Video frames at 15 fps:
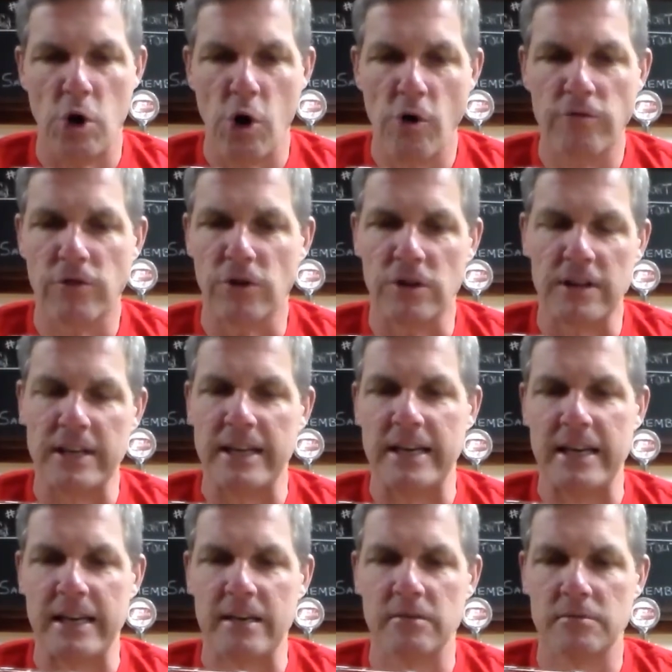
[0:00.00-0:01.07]

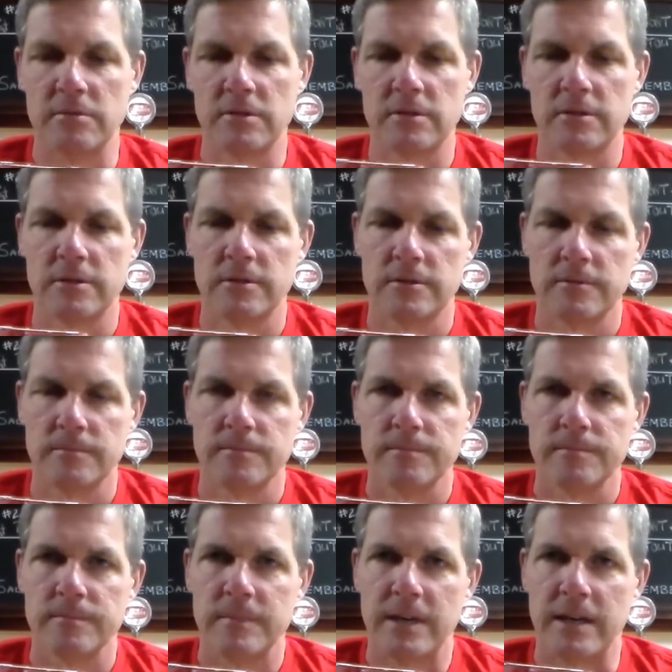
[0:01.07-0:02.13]
overly
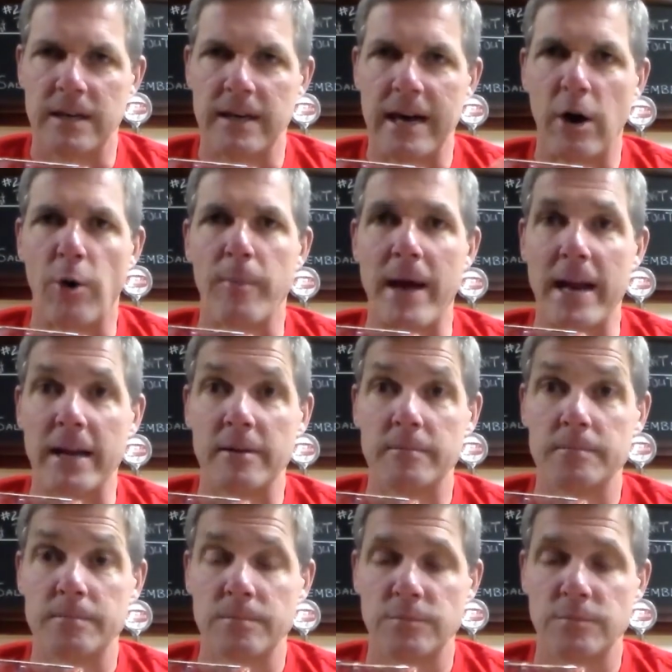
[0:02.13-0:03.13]
aromatic.